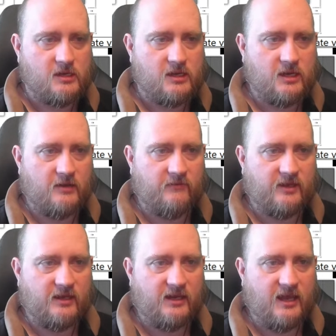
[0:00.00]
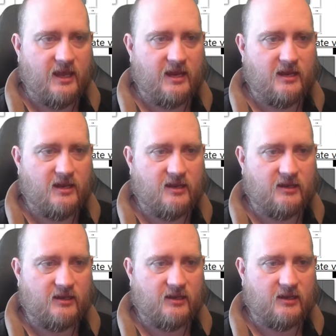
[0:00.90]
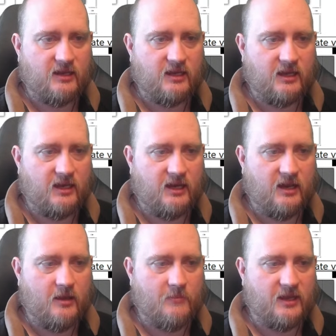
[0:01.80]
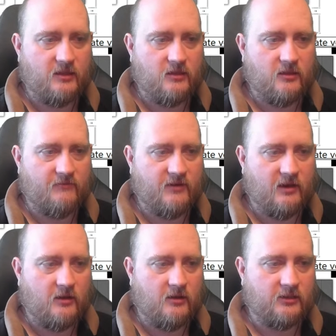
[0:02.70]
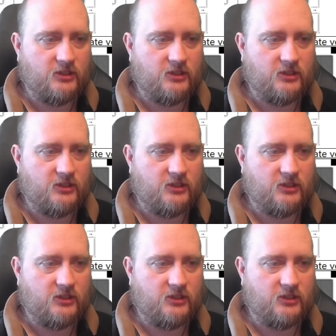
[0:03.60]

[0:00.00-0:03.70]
and we can end in a bit of a larger